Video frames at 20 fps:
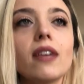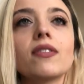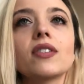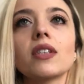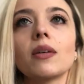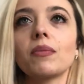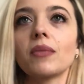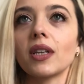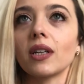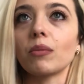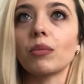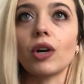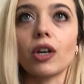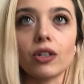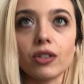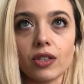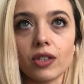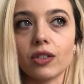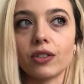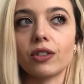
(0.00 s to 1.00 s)
If something
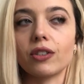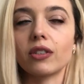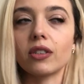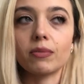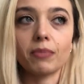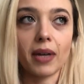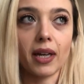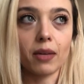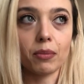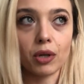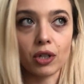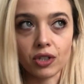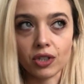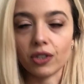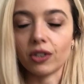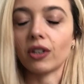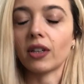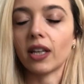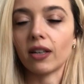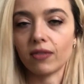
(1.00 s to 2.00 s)
personal in my
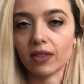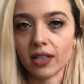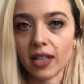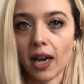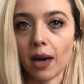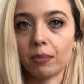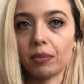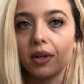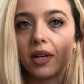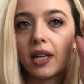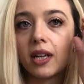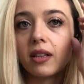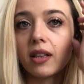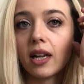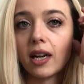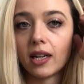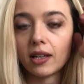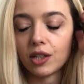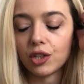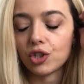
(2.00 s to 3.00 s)
personal life is happening
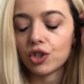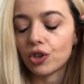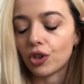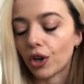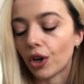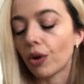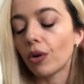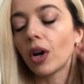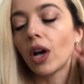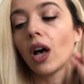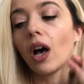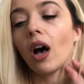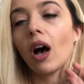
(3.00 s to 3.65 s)
that I need to know,